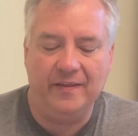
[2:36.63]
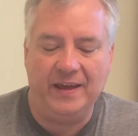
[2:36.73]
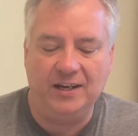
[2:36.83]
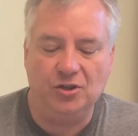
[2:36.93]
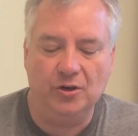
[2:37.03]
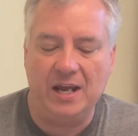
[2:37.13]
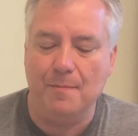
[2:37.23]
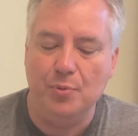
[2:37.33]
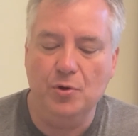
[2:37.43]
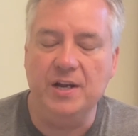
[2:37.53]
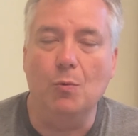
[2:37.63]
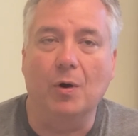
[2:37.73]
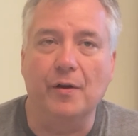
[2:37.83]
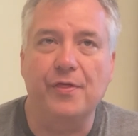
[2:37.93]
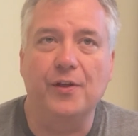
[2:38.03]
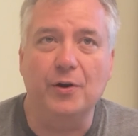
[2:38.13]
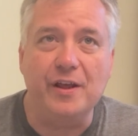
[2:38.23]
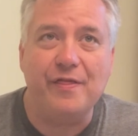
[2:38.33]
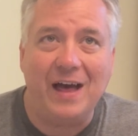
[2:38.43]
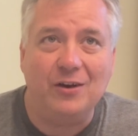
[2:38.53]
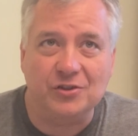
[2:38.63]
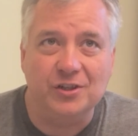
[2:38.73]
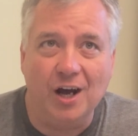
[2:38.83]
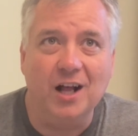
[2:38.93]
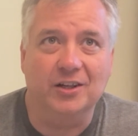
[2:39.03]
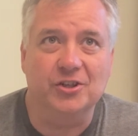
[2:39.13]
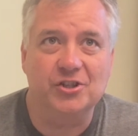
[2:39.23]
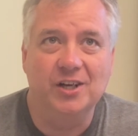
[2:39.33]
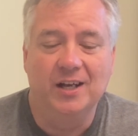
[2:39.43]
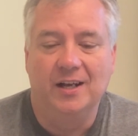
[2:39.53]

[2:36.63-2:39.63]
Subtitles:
they took a booty worth $30,000.